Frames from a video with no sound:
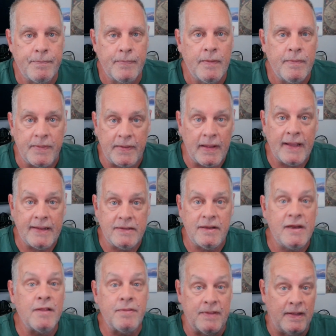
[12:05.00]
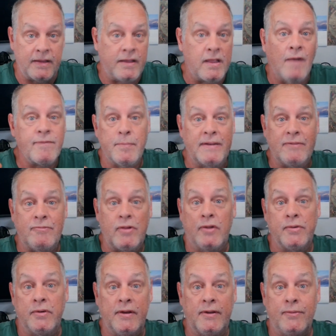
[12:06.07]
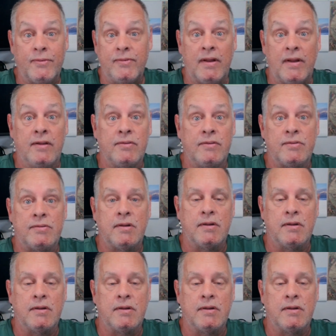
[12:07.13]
the idea that government doesn't exist.